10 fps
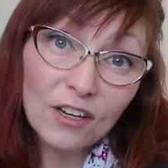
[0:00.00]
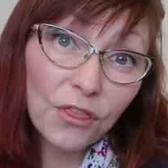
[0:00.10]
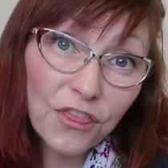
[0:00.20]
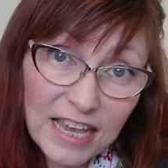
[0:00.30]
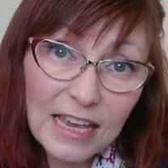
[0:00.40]

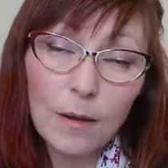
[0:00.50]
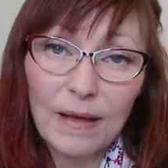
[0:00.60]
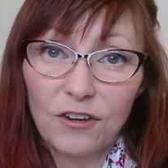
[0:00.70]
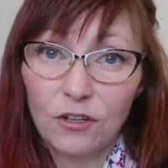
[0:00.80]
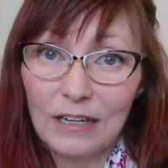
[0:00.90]
you're thinking
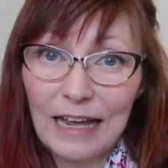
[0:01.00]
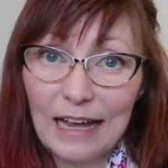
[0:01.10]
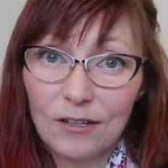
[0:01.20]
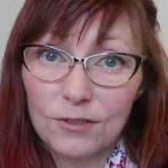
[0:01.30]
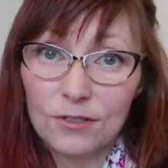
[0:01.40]
about your
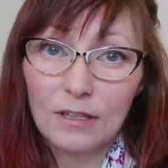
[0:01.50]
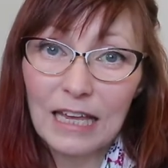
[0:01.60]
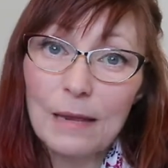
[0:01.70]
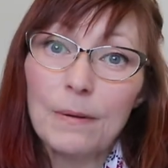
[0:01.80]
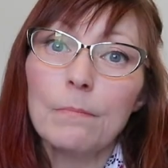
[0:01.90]
layouts,
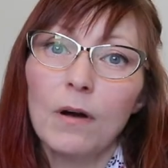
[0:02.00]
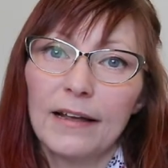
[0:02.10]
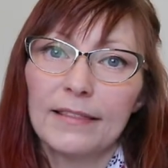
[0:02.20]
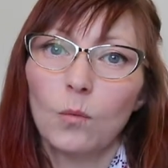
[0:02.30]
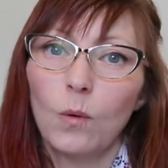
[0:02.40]
keep in
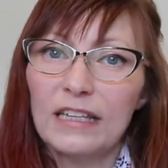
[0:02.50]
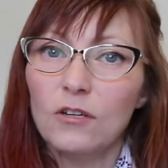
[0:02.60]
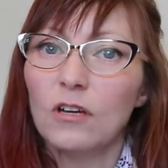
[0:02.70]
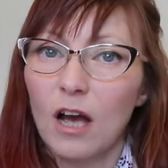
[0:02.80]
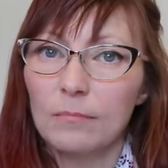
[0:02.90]
mind that when
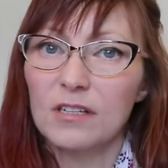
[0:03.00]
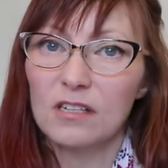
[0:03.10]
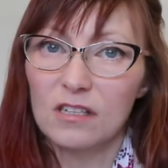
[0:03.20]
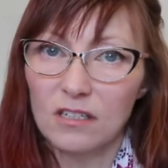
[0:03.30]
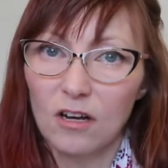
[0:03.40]
you come to
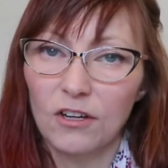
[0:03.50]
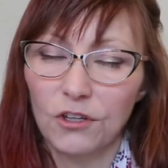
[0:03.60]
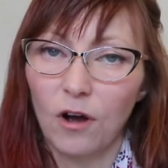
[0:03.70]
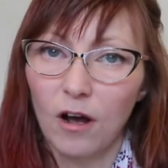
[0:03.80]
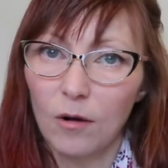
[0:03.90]
start
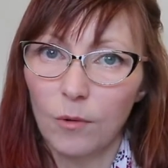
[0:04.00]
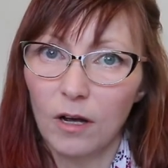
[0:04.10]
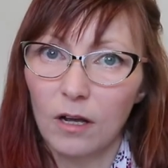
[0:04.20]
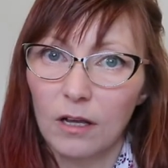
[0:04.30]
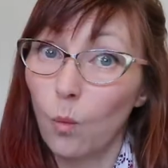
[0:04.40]
your
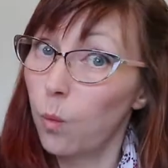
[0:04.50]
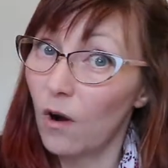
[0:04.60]
artwork,